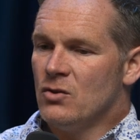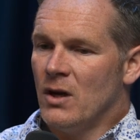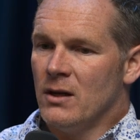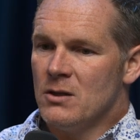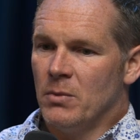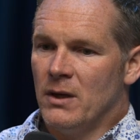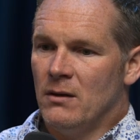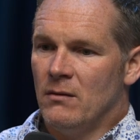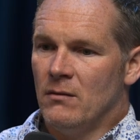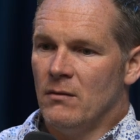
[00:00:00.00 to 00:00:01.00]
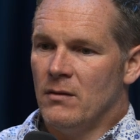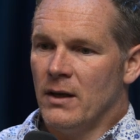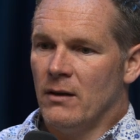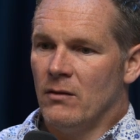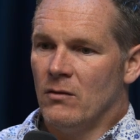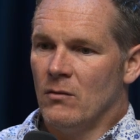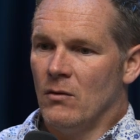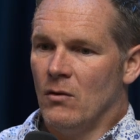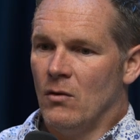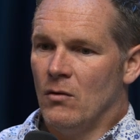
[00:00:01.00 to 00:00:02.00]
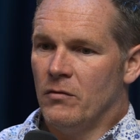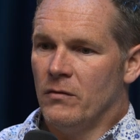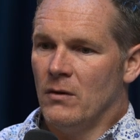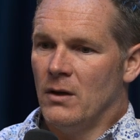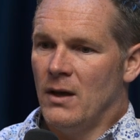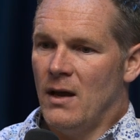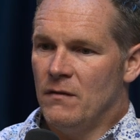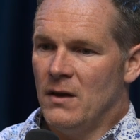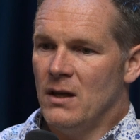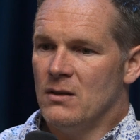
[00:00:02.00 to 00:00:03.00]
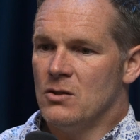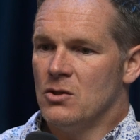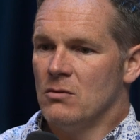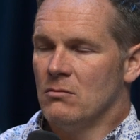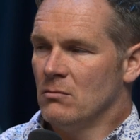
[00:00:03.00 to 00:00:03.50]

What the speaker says: try and explain things of FH